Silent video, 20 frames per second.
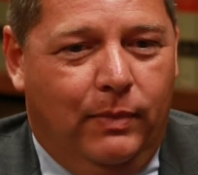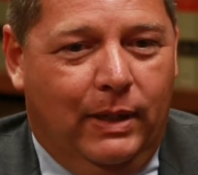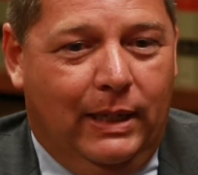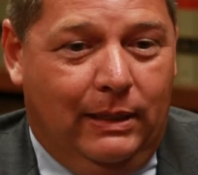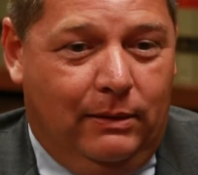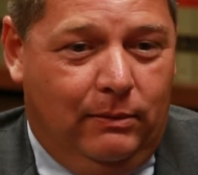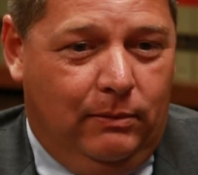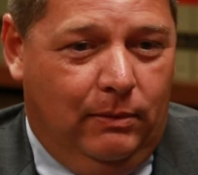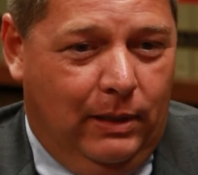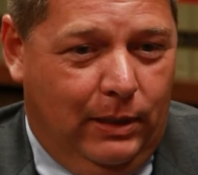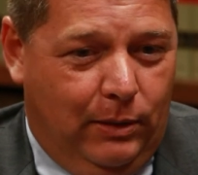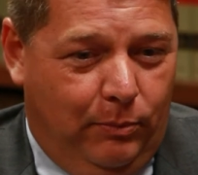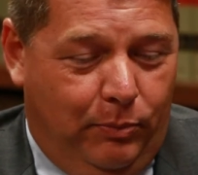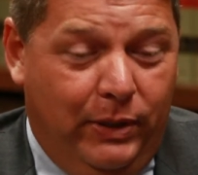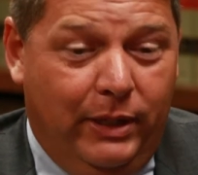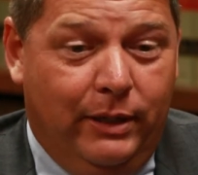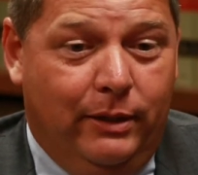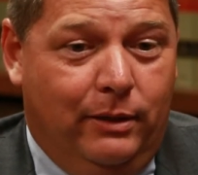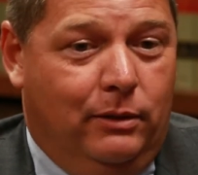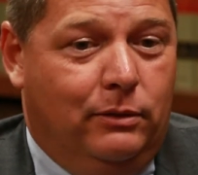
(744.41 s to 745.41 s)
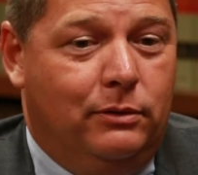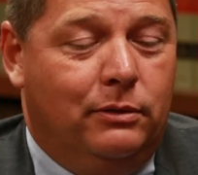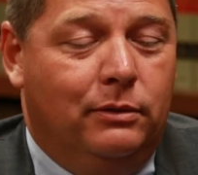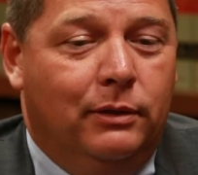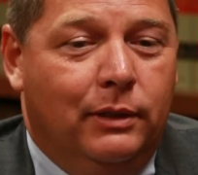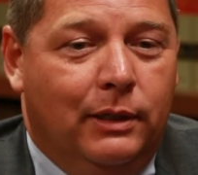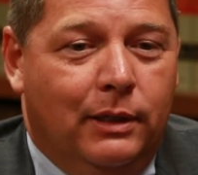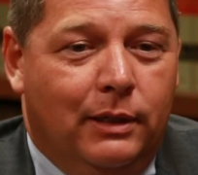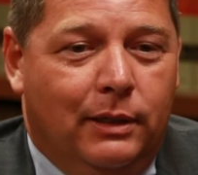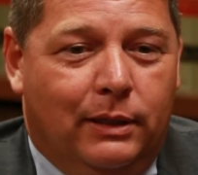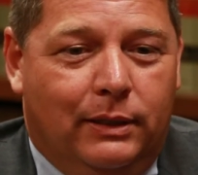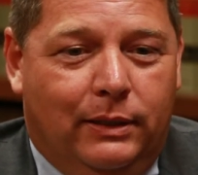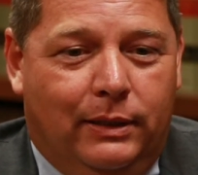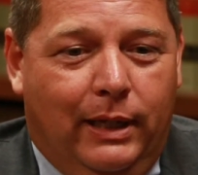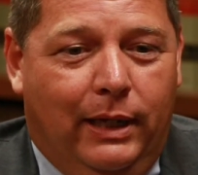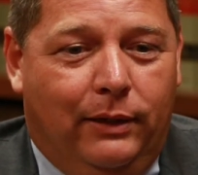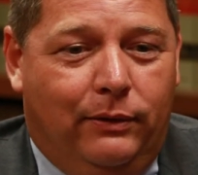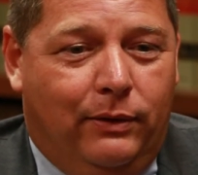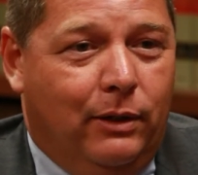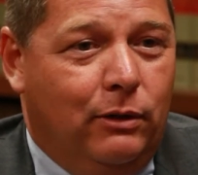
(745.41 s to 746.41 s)
it, it appears
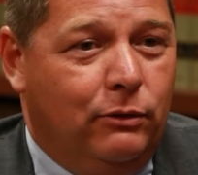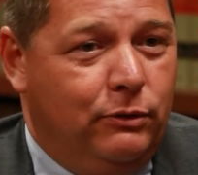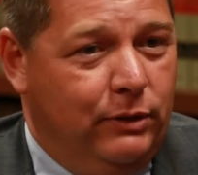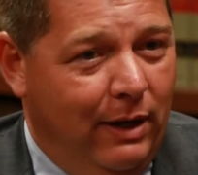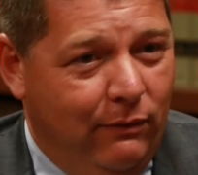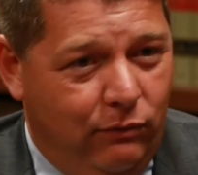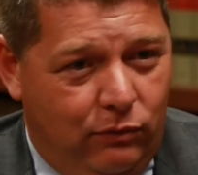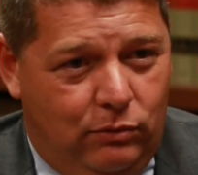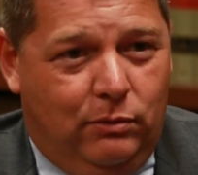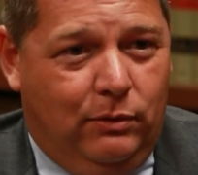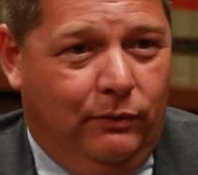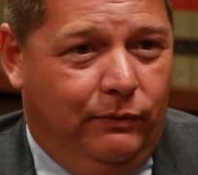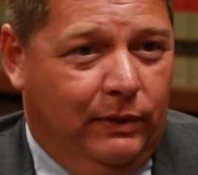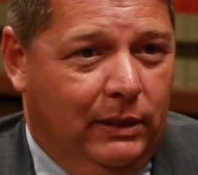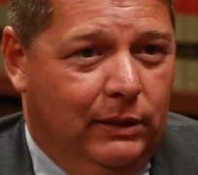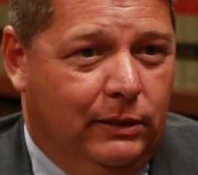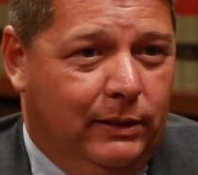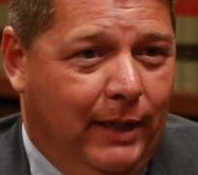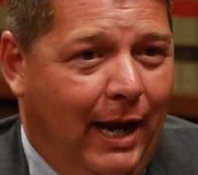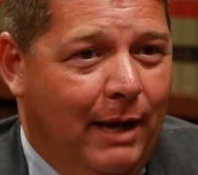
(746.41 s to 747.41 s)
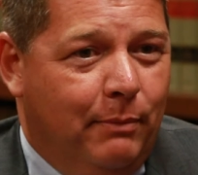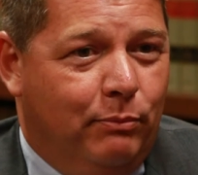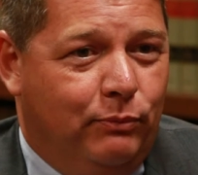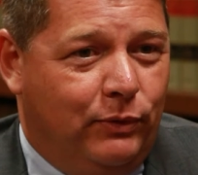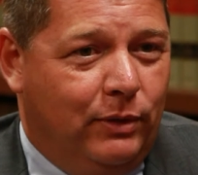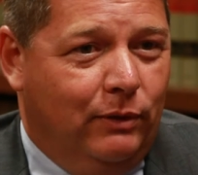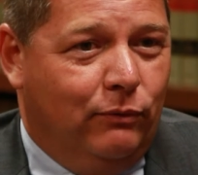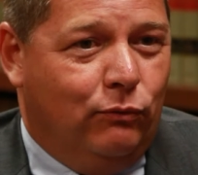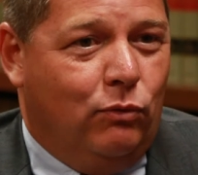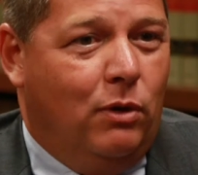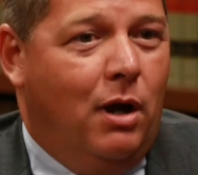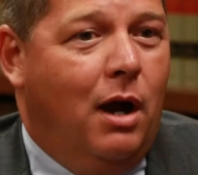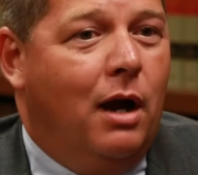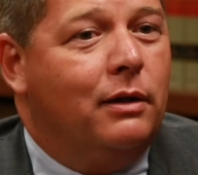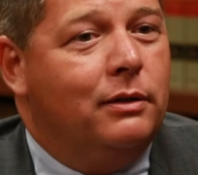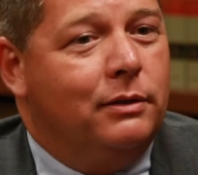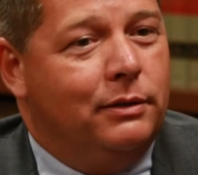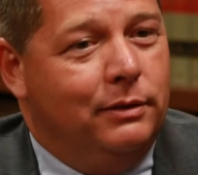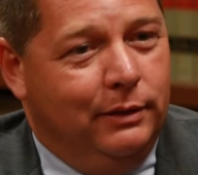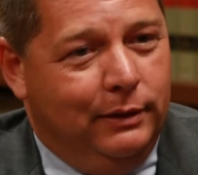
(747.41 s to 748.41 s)
that there are several of these types of
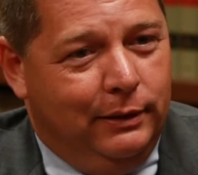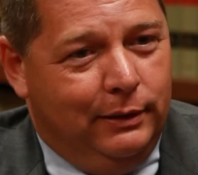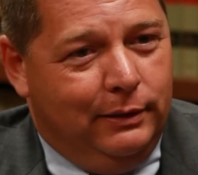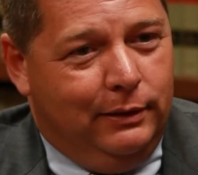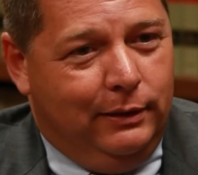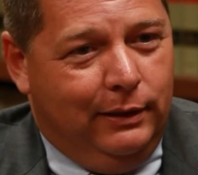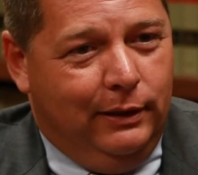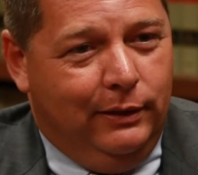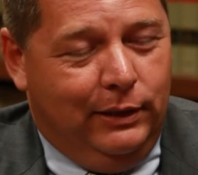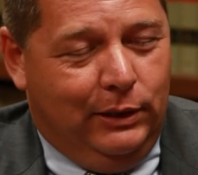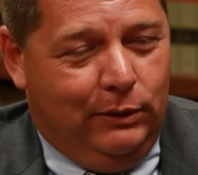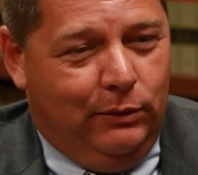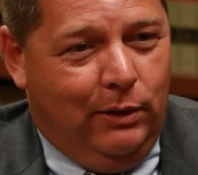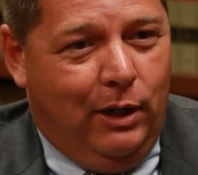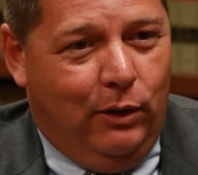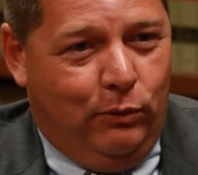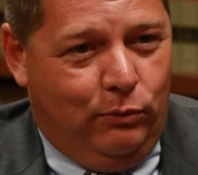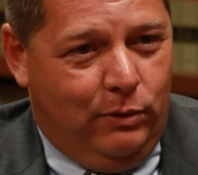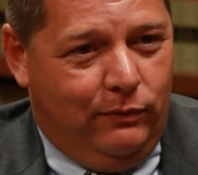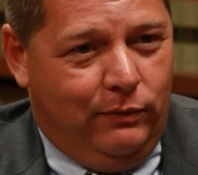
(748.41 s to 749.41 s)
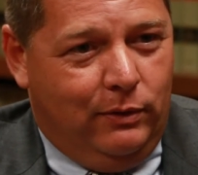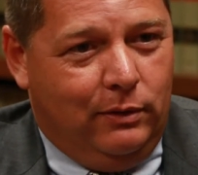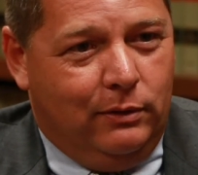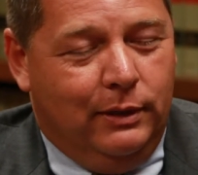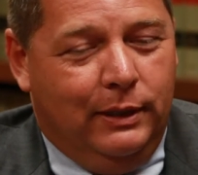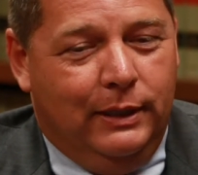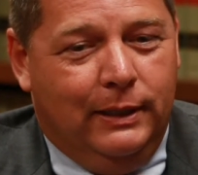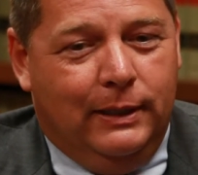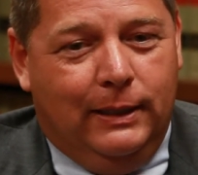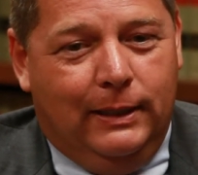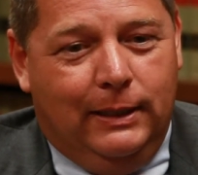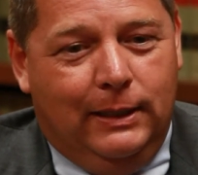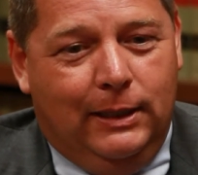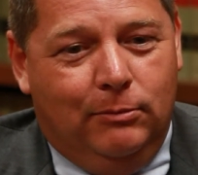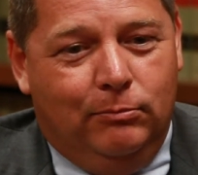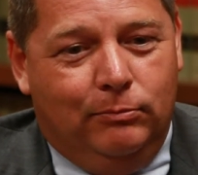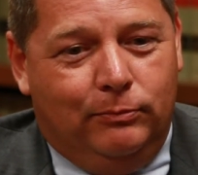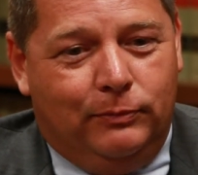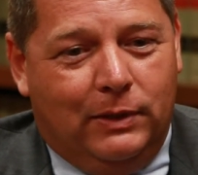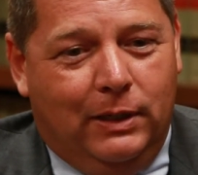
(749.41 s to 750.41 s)
rocks in the Ohio River
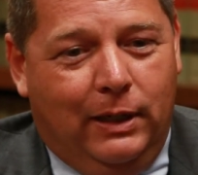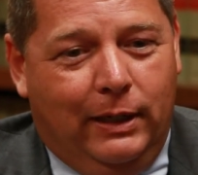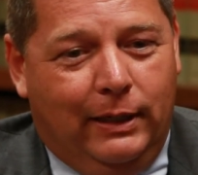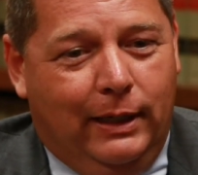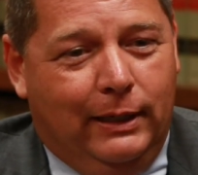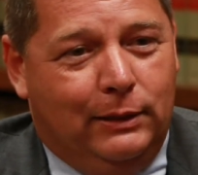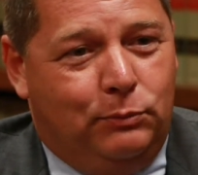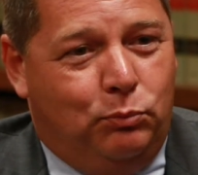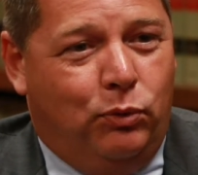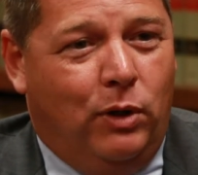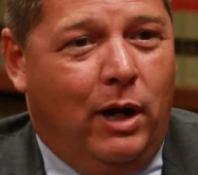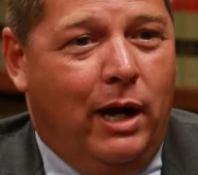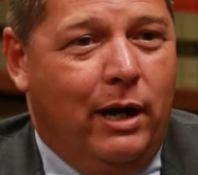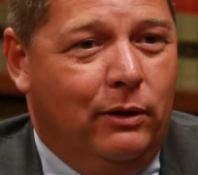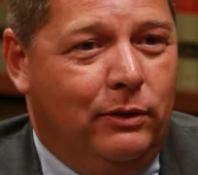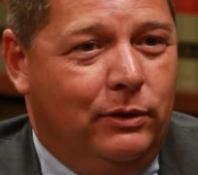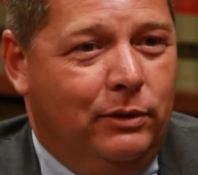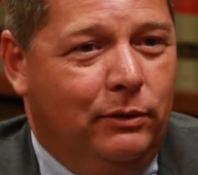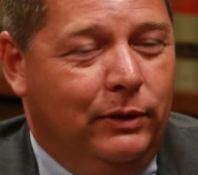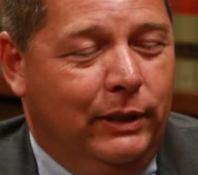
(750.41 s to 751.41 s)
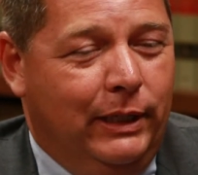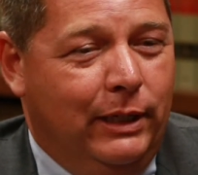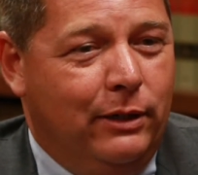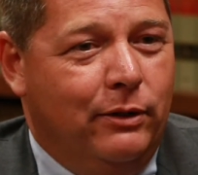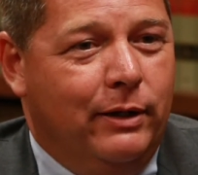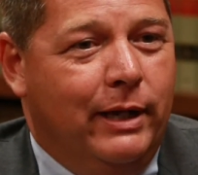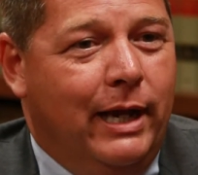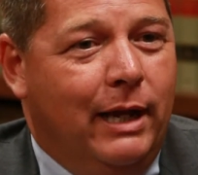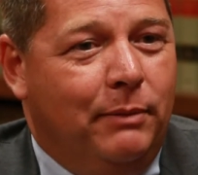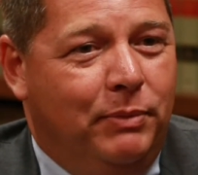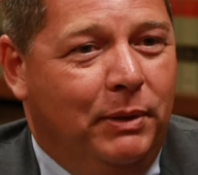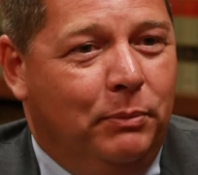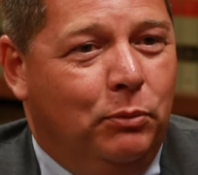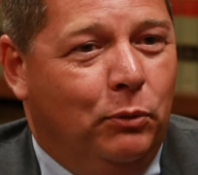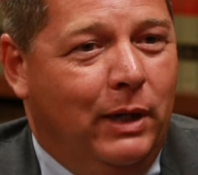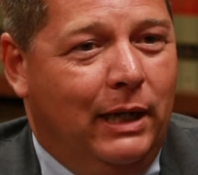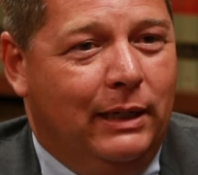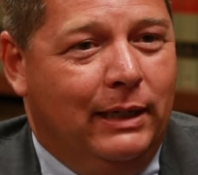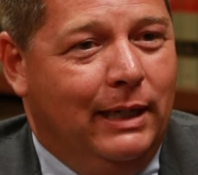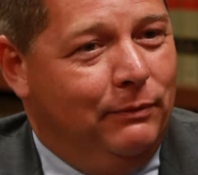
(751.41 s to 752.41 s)
um, I guess prior to the internet,
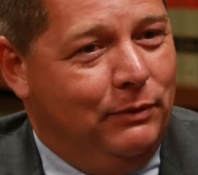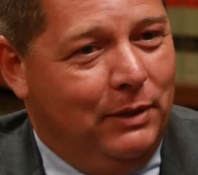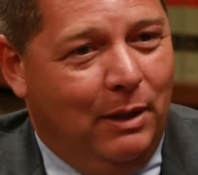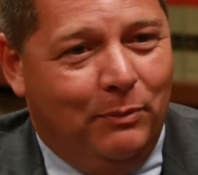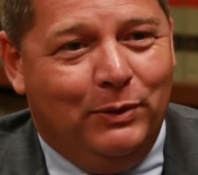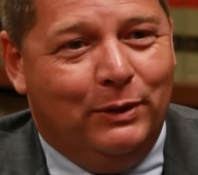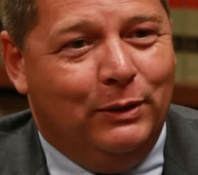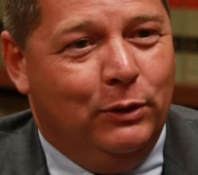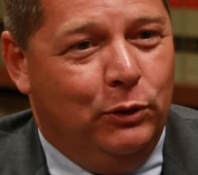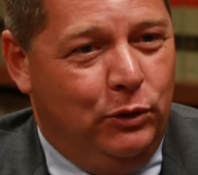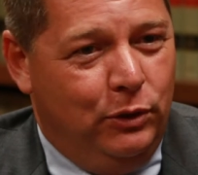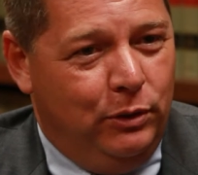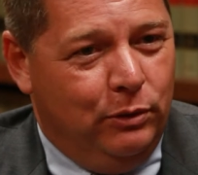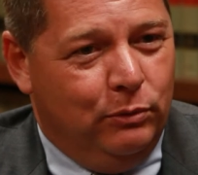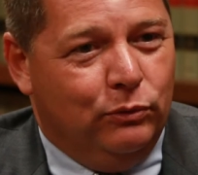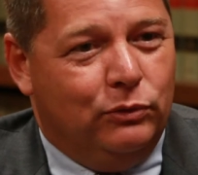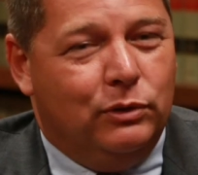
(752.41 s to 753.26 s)
people had to have something to do.